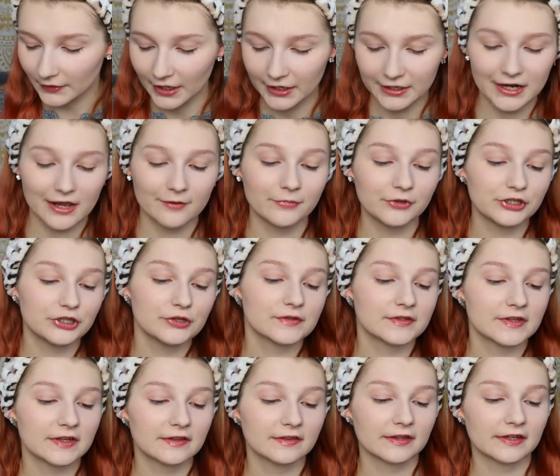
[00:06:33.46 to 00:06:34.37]
And I've been
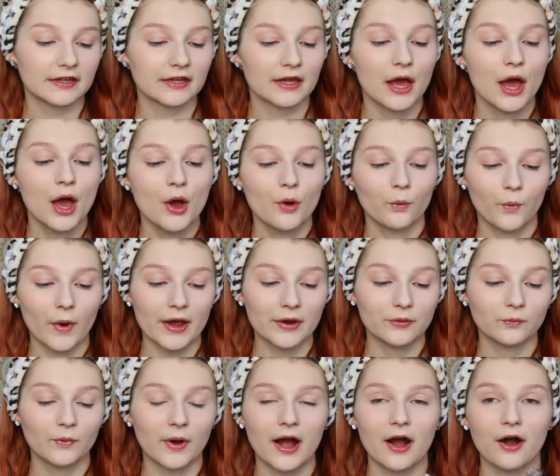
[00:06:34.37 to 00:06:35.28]
using the Wet
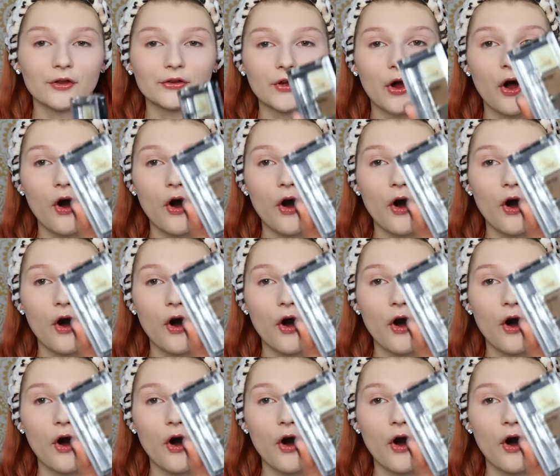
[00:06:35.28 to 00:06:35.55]
n Wild